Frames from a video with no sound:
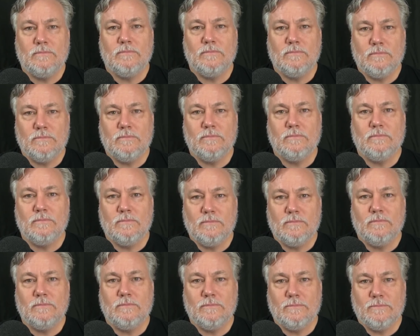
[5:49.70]

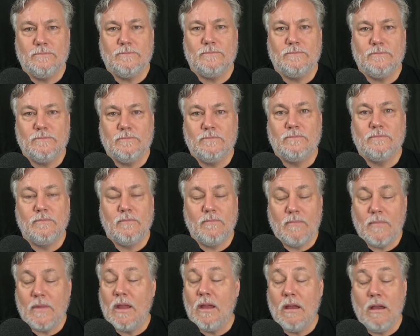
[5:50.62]

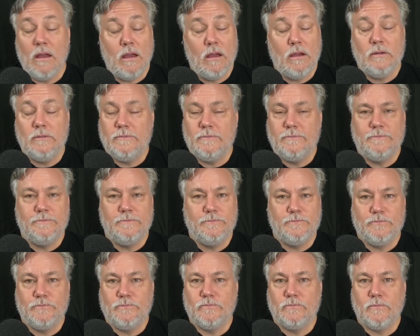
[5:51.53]

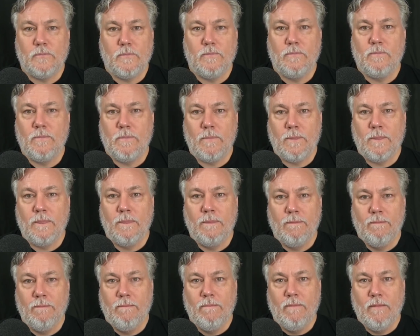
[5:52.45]

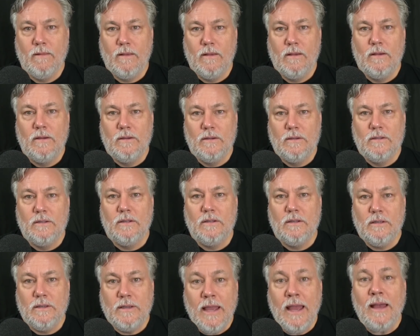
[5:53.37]

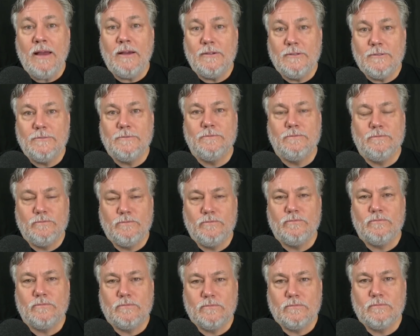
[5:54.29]

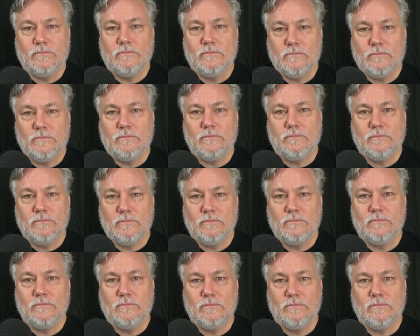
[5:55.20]

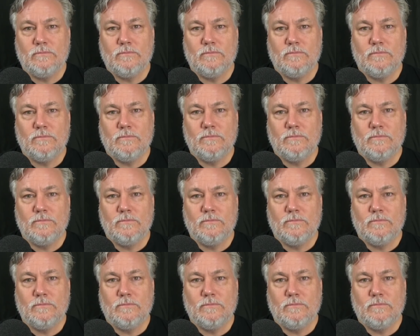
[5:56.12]
[no speech]